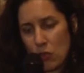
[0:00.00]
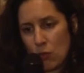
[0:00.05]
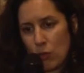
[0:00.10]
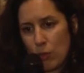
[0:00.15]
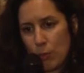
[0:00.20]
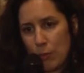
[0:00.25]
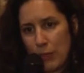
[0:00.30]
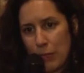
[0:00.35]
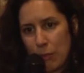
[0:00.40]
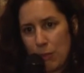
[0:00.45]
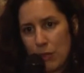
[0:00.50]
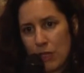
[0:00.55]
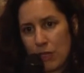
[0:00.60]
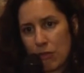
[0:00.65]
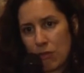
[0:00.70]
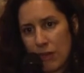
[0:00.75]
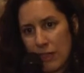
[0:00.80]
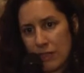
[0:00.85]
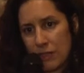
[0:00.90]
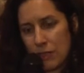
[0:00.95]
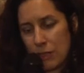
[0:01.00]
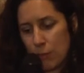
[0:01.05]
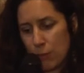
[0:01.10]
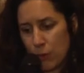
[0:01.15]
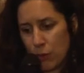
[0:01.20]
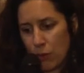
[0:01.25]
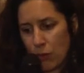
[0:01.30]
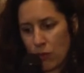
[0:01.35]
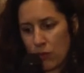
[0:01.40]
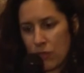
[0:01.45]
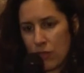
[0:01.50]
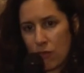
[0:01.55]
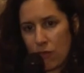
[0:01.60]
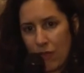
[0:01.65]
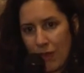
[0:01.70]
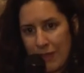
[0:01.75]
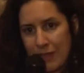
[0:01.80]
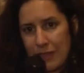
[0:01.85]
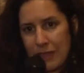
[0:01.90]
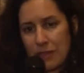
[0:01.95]
where people are arrested because they're
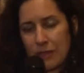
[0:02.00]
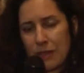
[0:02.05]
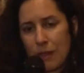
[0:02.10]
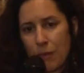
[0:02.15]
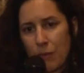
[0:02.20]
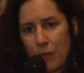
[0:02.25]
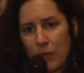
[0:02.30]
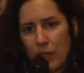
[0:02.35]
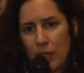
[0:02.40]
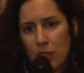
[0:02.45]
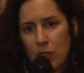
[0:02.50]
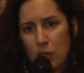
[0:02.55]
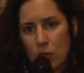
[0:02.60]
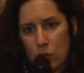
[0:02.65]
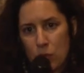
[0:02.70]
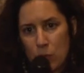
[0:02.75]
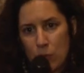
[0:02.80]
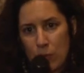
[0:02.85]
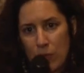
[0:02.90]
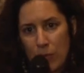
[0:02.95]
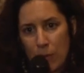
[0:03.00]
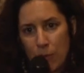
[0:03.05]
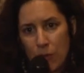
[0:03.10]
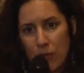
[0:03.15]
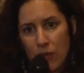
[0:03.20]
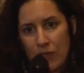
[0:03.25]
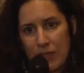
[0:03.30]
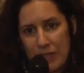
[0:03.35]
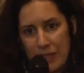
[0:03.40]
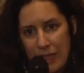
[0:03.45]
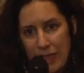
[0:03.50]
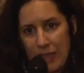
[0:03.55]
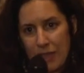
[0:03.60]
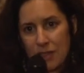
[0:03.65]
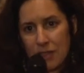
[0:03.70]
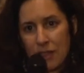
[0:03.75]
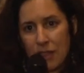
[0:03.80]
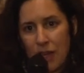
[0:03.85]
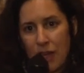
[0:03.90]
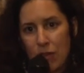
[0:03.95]
writing something in a newspaper that's
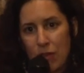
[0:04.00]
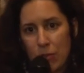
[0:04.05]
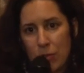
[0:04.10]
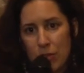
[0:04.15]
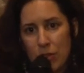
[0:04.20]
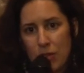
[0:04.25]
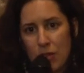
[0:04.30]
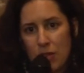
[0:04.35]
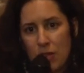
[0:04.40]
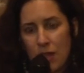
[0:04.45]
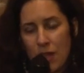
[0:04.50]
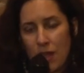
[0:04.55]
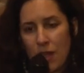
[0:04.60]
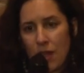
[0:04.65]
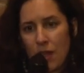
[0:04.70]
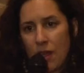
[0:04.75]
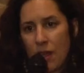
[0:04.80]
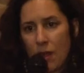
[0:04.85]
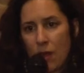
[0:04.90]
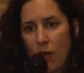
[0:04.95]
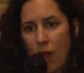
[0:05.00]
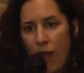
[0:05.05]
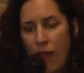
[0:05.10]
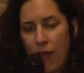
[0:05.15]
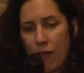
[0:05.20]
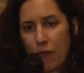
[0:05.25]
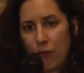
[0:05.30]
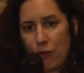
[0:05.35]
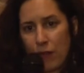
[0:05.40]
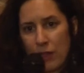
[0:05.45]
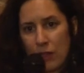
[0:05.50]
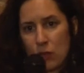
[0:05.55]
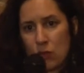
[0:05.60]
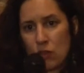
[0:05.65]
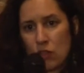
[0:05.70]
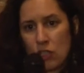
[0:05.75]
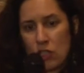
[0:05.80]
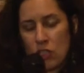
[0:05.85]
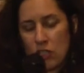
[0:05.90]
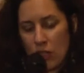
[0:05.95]
against the government. I have friends who
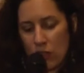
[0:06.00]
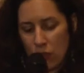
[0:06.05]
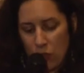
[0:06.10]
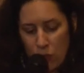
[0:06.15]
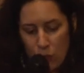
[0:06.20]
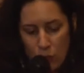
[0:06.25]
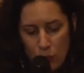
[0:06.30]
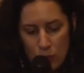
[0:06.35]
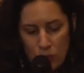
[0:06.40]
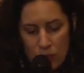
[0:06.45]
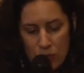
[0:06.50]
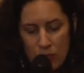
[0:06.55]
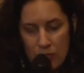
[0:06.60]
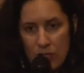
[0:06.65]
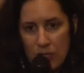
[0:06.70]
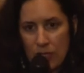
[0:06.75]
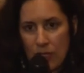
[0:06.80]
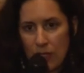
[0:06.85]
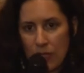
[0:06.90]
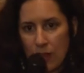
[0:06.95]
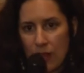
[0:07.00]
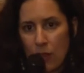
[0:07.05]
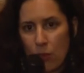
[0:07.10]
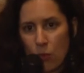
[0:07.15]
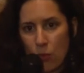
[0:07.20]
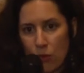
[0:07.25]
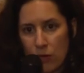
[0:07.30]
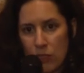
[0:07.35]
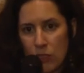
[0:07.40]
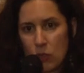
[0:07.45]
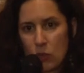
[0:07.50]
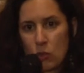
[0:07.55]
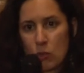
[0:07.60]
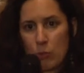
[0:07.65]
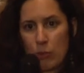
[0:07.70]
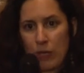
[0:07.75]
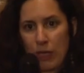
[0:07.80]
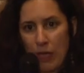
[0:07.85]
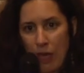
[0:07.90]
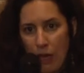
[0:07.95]
teach at the university and they're worried to
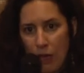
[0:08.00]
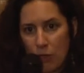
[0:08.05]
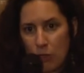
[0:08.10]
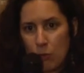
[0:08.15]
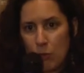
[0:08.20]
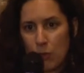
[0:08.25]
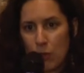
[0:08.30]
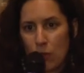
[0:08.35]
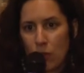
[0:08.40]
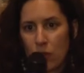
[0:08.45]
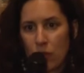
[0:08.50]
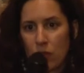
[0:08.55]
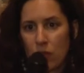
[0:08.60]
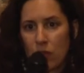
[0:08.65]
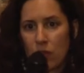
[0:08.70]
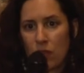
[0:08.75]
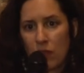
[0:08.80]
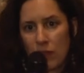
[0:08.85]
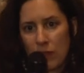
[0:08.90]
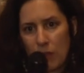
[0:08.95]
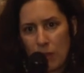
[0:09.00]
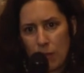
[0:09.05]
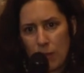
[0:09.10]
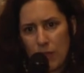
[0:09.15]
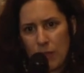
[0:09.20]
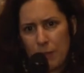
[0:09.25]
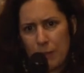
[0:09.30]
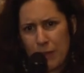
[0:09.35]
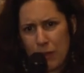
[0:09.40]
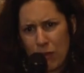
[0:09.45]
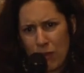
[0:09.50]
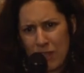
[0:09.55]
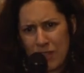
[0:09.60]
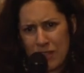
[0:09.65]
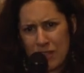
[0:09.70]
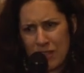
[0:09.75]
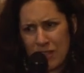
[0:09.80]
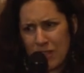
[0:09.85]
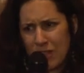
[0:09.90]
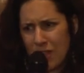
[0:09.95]
speak out because they think they might be
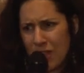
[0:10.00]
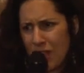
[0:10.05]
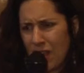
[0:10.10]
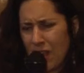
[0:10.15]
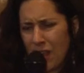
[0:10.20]
arrested.